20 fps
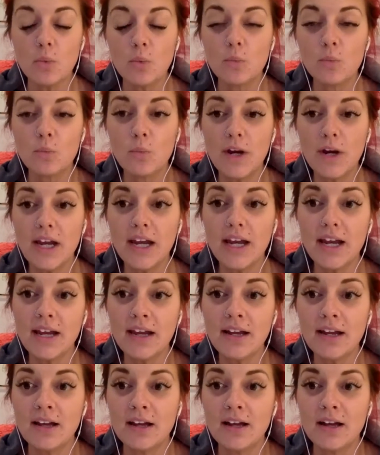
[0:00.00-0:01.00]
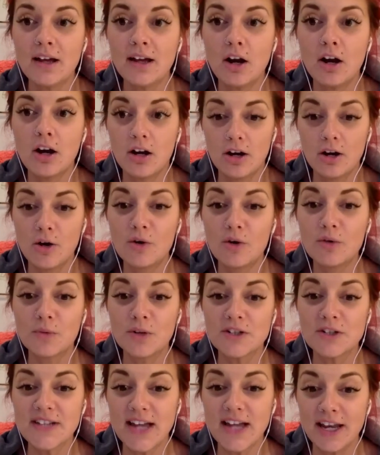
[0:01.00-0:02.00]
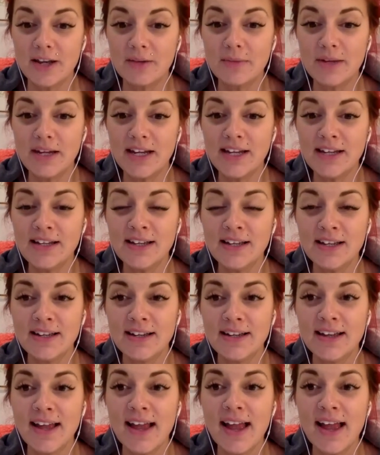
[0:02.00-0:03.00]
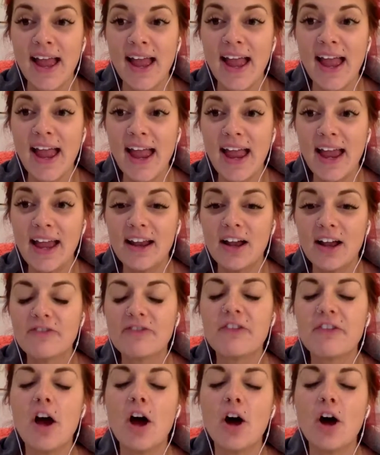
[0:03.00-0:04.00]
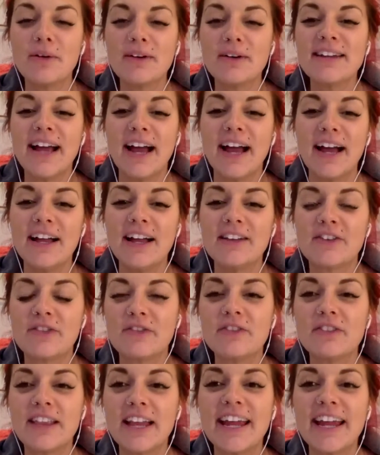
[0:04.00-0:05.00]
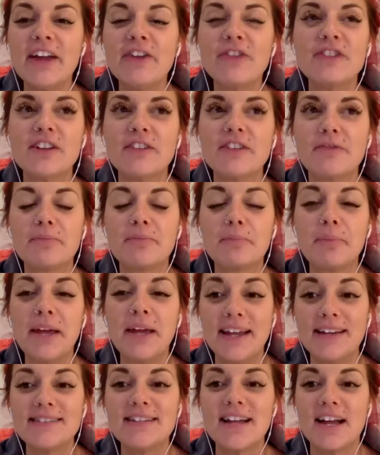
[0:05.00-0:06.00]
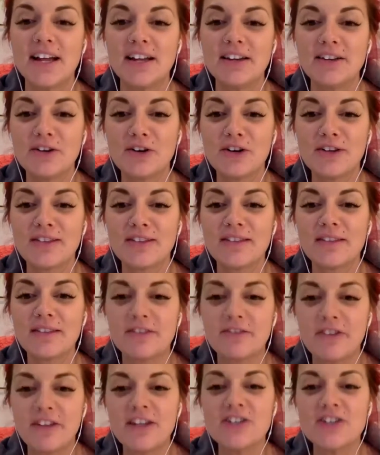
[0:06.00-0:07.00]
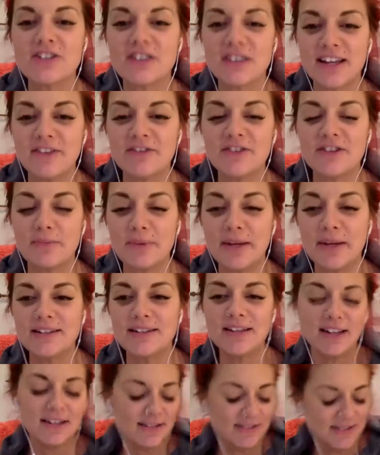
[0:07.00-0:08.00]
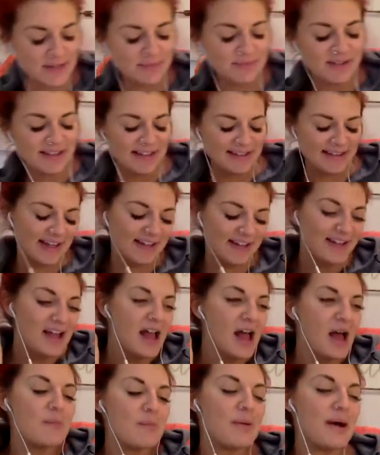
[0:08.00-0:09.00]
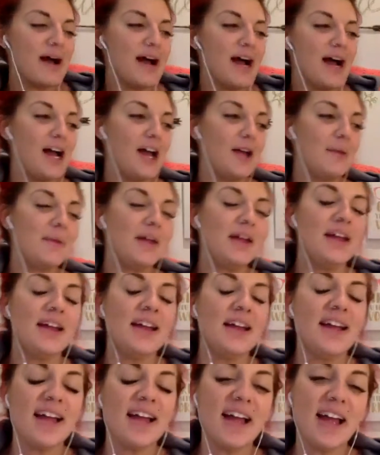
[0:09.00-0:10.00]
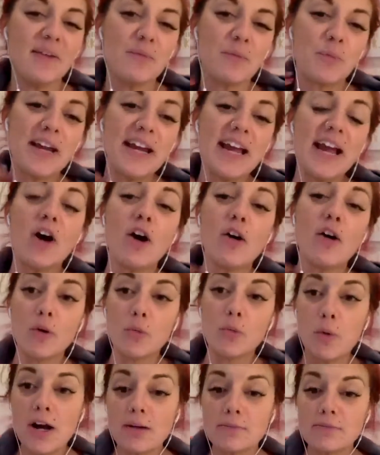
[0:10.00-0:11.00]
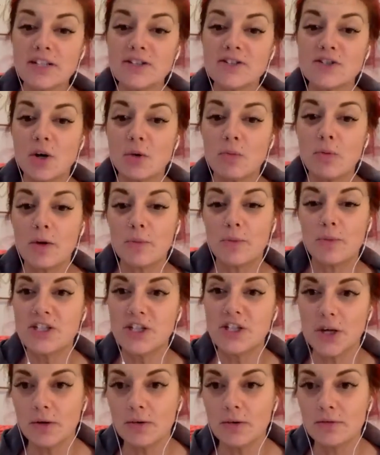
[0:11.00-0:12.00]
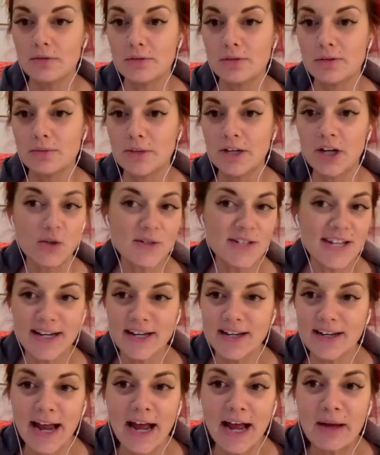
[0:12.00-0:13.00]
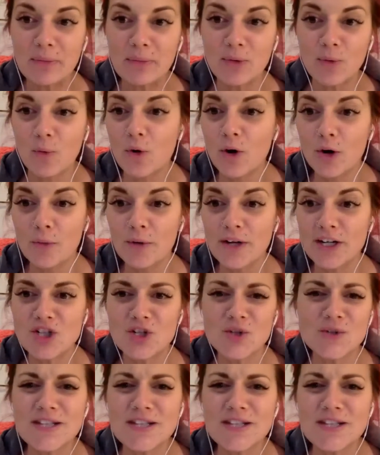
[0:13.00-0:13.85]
we are our own worst enemy and eh, oh yeah it's the gift of being done or finish the gift of being done something like that but um we get overwhelmed. And so what do we do? We go take a nap or we do